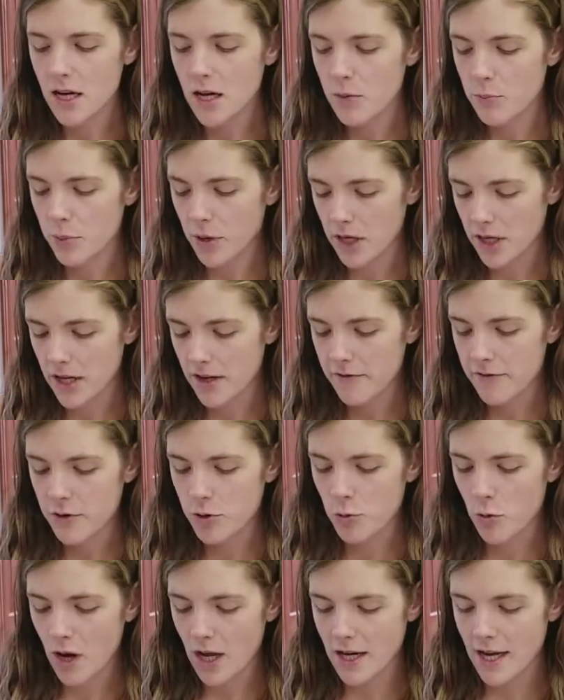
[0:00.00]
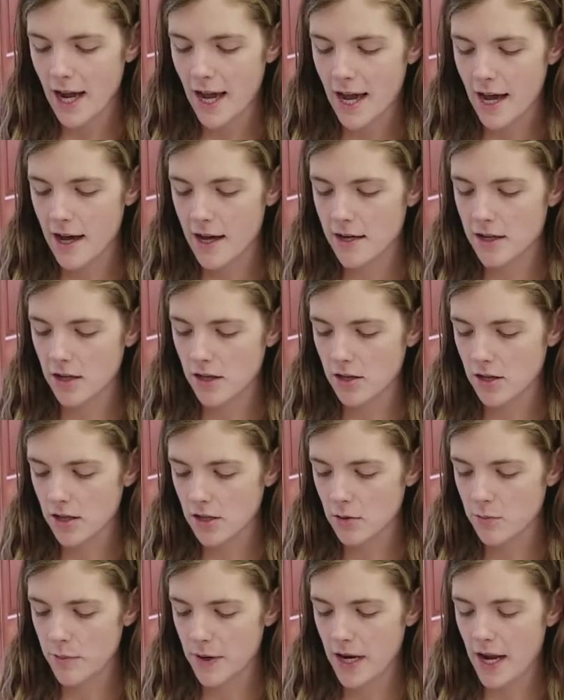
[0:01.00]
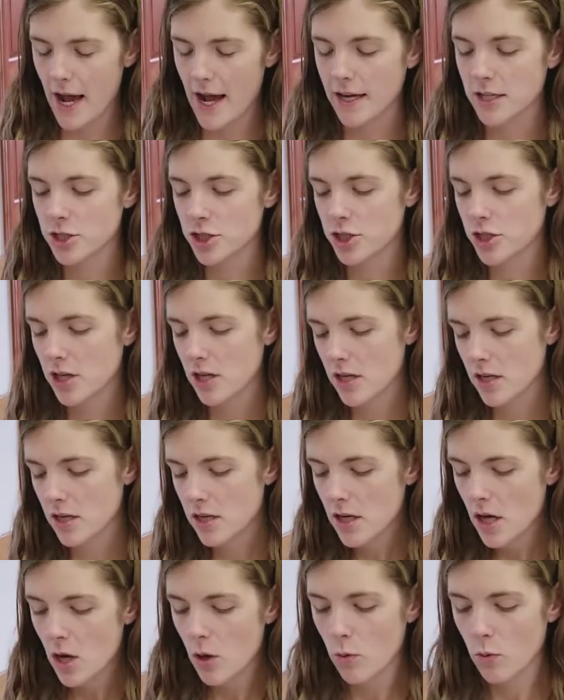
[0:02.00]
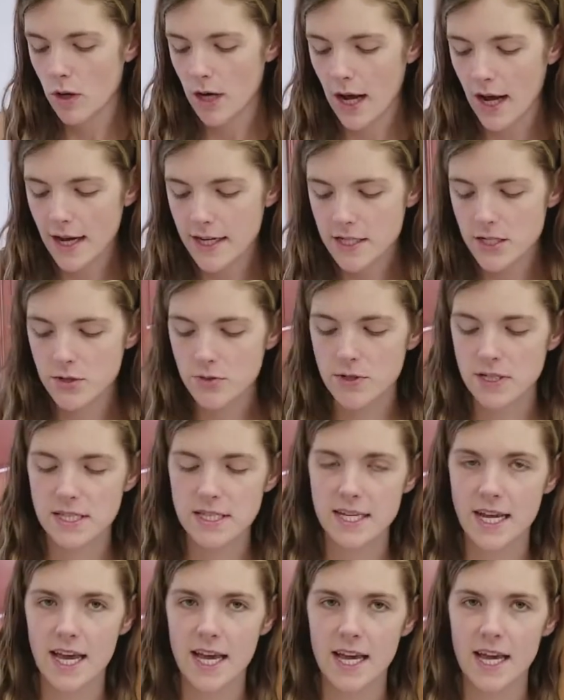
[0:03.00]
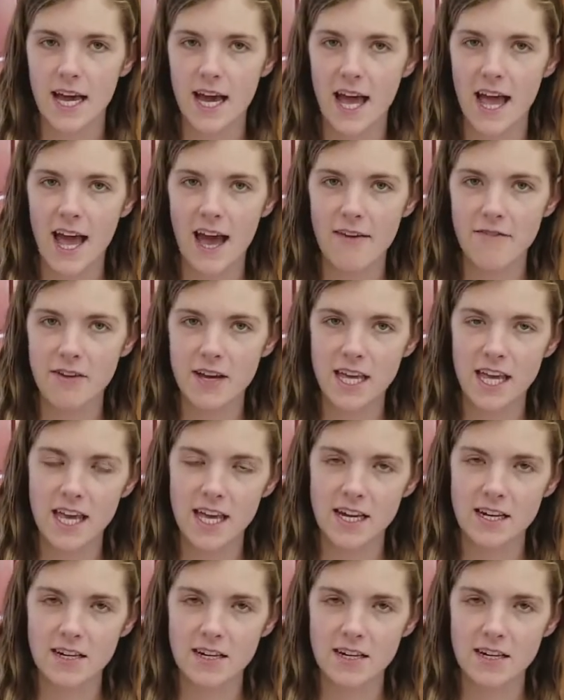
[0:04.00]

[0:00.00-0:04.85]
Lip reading: But if you want to add a little bit extra, what I do is take a 1/2 can